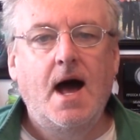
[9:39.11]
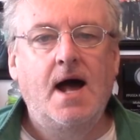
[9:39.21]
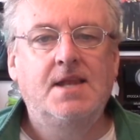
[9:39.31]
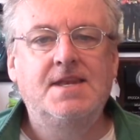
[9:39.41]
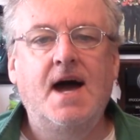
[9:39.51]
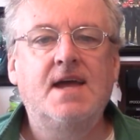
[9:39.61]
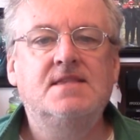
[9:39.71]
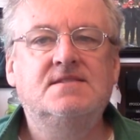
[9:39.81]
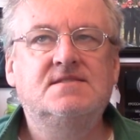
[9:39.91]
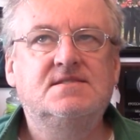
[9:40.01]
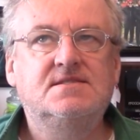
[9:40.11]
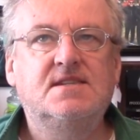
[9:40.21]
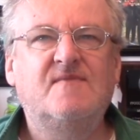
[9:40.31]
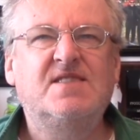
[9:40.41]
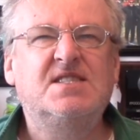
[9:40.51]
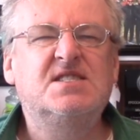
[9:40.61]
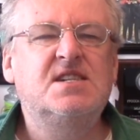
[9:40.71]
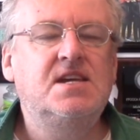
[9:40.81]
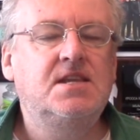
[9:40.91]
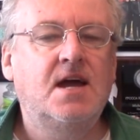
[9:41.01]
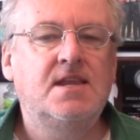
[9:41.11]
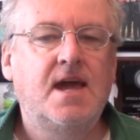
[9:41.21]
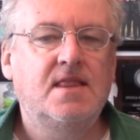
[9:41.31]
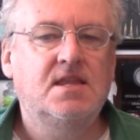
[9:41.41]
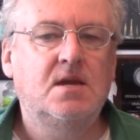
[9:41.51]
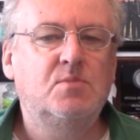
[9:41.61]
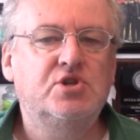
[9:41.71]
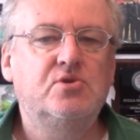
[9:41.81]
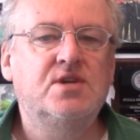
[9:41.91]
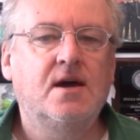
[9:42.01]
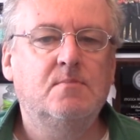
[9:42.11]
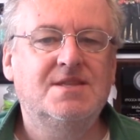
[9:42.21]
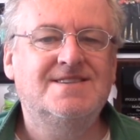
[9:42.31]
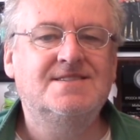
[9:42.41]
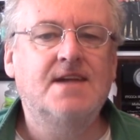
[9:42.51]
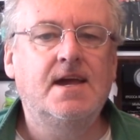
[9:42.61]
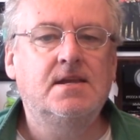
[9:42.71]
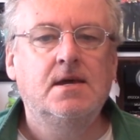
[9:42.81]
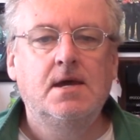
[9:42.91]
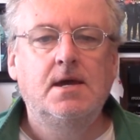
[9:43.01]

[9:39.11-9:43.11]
Uh, 917.98, the number two time in the state